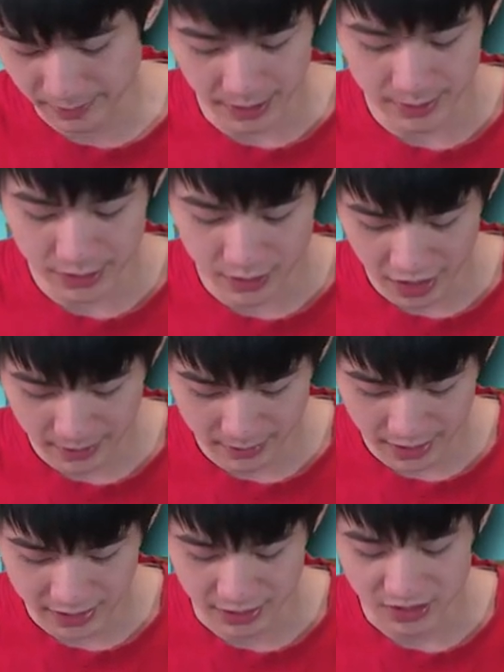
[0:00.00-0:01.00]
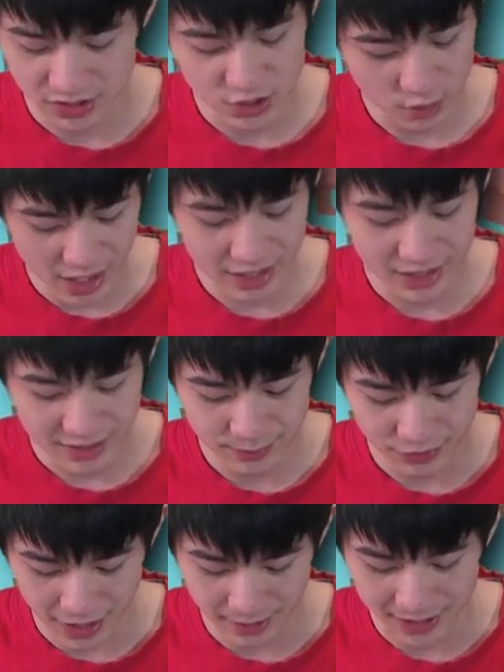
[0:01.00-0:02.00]
that Baby Dragon means he's trying to
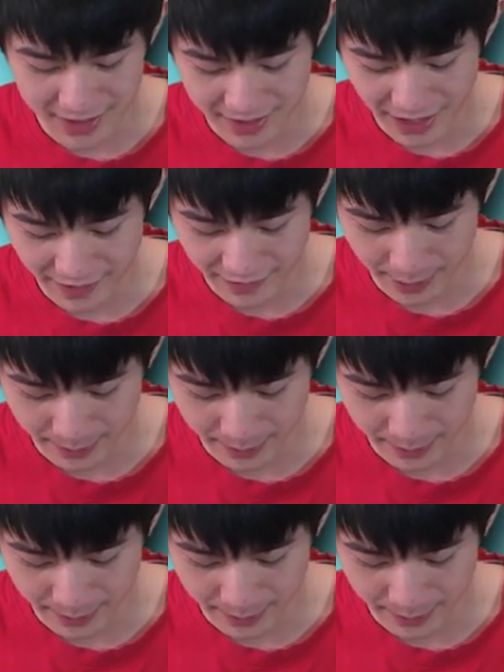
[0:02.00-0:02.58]
probably save